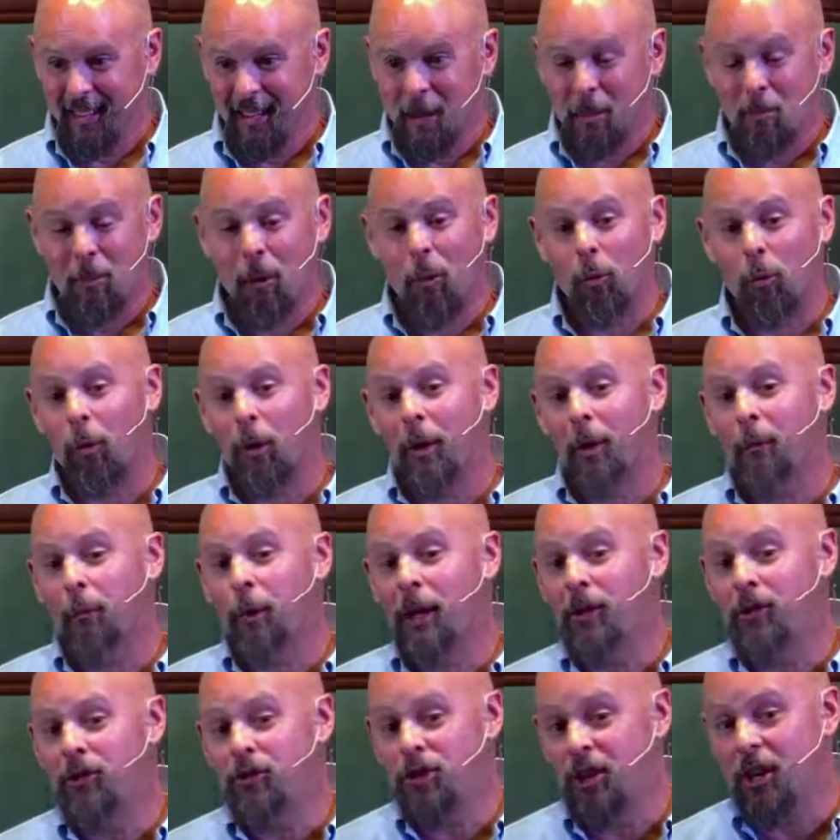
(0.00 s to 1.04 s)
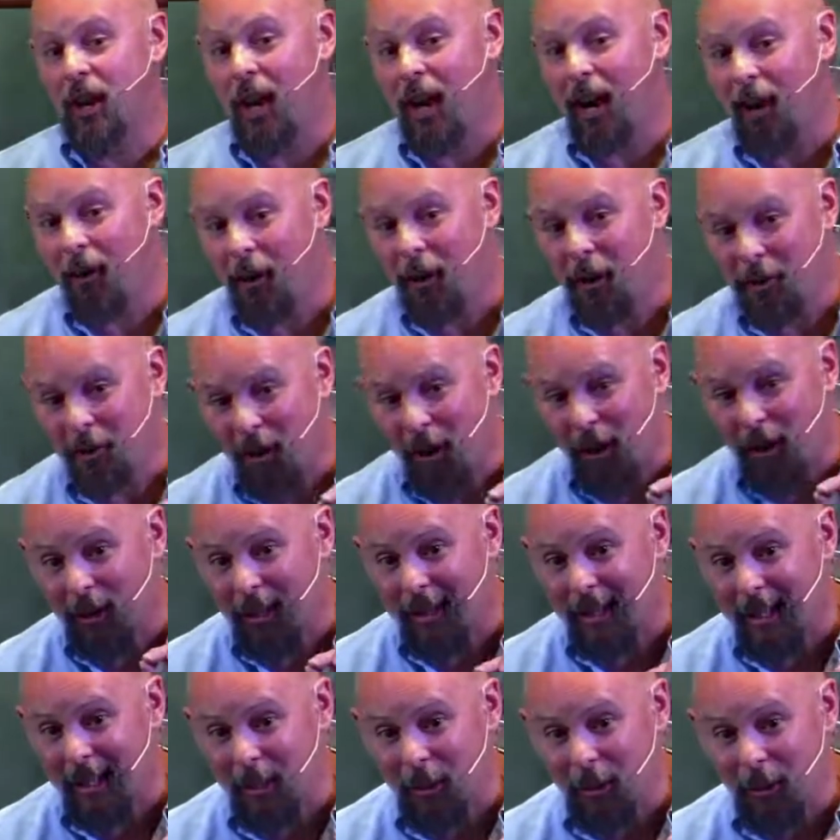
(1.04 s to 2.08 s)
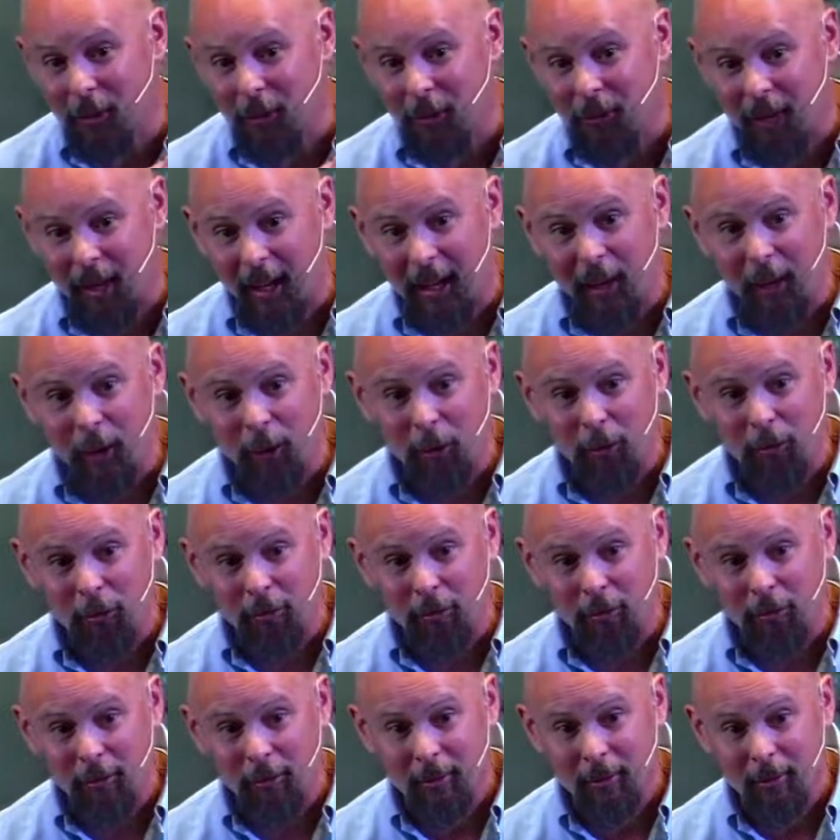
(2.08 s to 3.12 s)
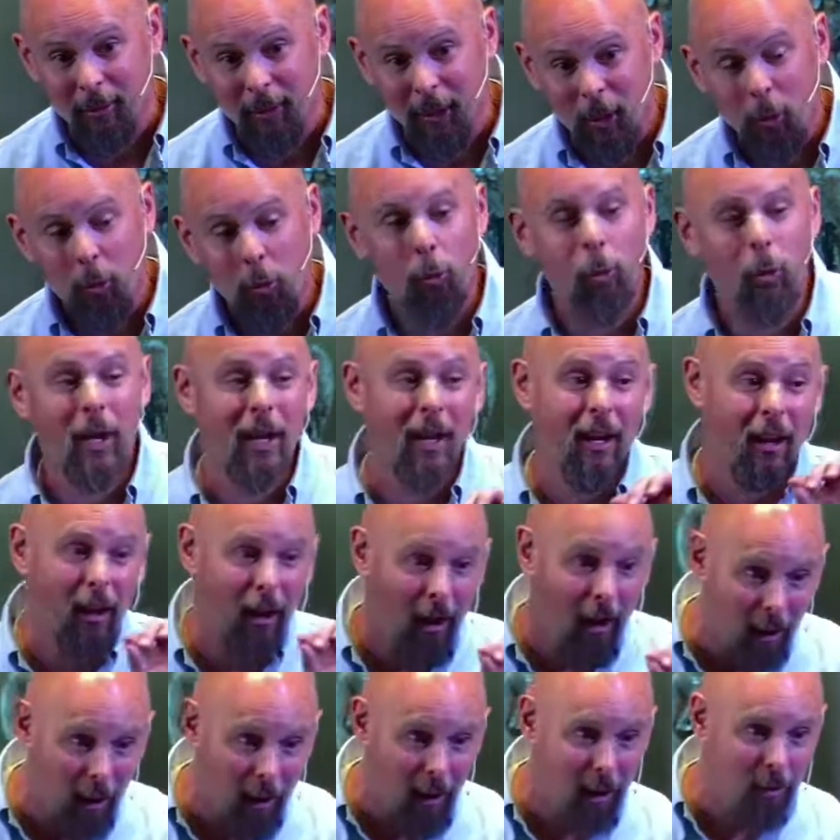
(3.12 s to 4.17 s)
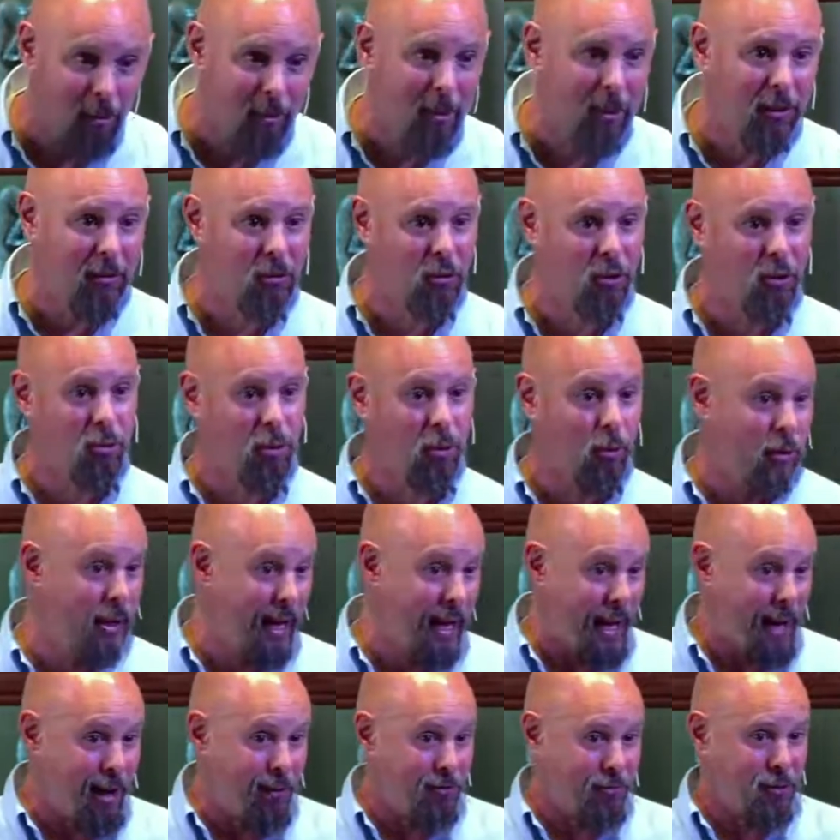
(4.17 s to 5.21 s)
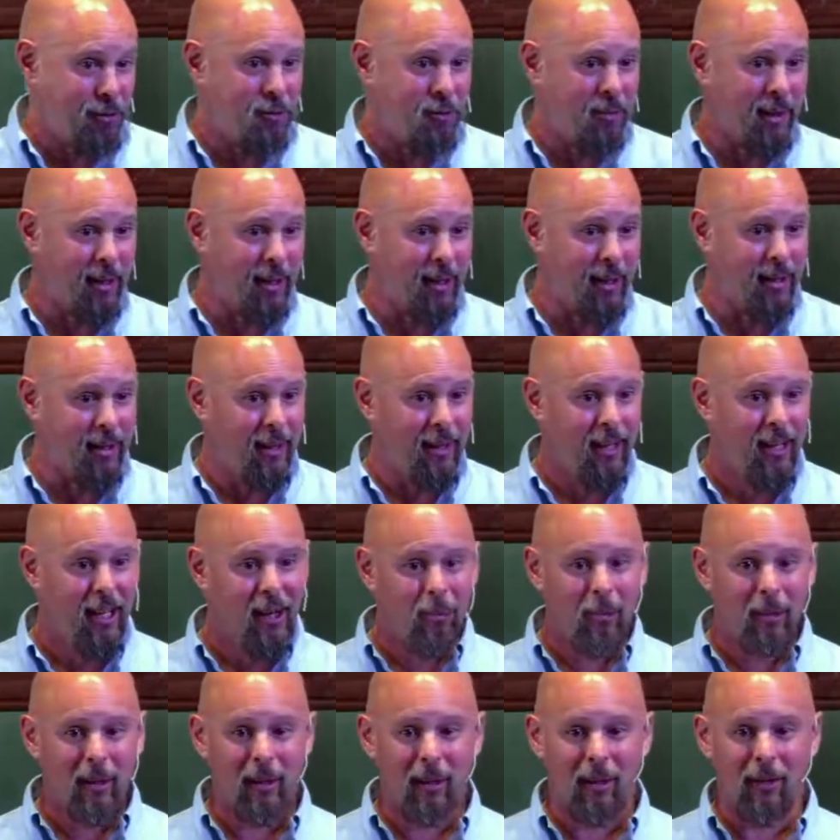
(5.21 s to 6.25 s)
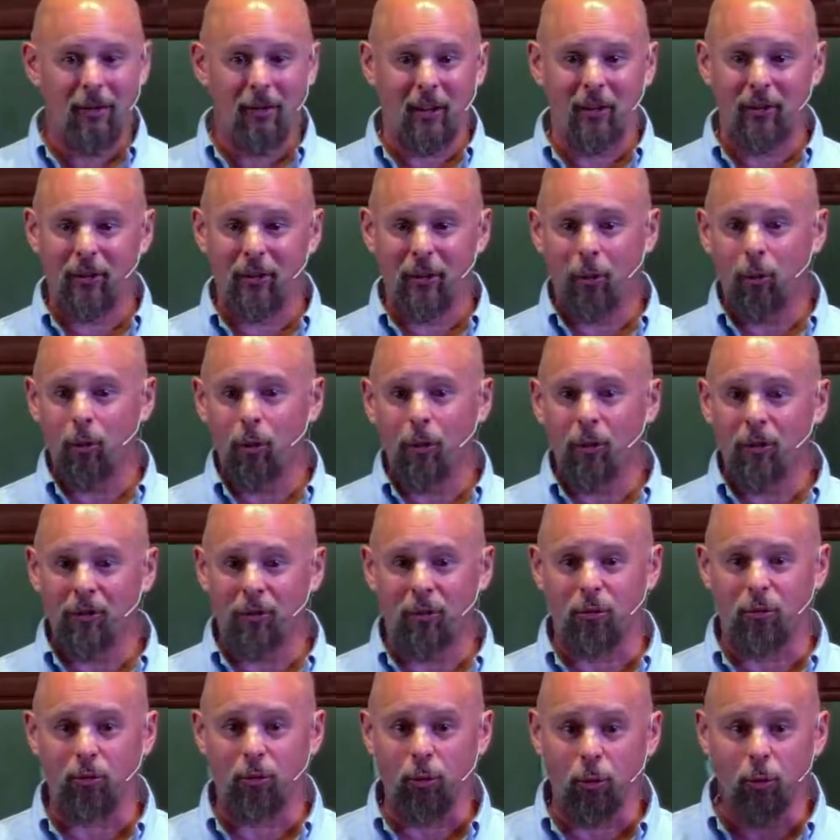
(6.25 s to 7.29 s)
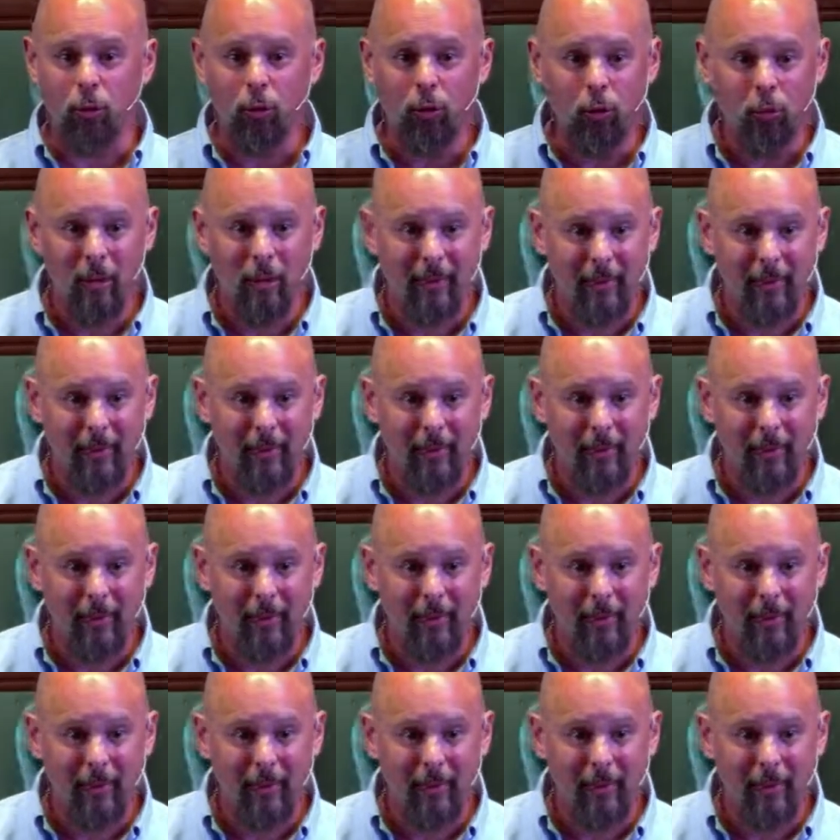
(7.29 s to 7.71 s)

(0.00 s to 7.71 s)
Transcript: But when we cherish our little self, we are miserable. We have to be, because it's the worst room in